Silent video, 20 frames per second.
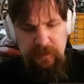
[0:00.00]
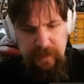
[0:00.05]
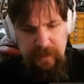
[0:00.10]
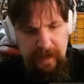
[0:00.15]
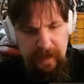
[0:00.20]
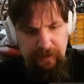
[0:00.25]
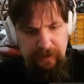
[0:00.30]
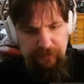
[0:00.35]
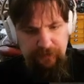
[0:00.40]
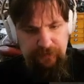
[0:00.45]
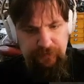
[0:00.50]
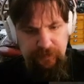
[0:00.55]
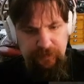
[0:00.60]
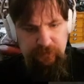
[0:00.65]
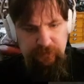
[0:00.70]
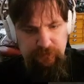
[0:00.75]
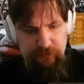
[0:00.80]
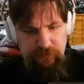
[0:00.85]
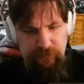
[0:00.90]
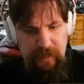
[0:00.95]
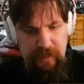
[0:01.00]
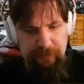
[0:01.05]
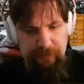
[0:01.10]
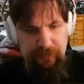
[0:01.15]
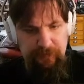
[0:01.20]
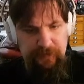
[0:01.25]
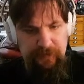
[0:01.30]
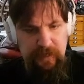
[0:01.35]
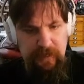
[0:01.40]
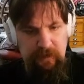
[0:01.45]
Not a single
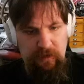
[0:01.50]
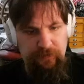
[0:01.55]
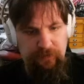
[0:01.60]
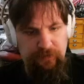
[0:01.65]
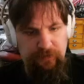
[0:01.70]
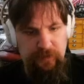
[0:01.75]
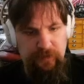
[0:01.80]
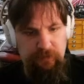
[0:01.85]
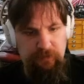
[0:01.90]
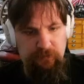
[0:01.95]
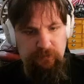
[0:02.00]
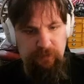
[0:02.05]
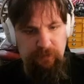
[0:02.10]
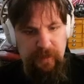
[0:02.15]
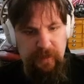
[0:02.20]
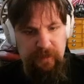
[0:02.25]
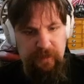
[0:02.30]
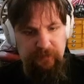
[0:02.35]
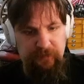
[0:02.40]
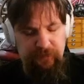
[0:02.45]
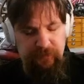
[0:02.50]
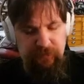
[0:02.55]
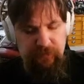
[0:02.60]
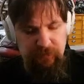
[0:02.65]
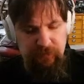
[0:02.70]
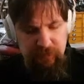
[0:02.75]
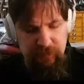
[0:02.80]
drop of kerosene remains.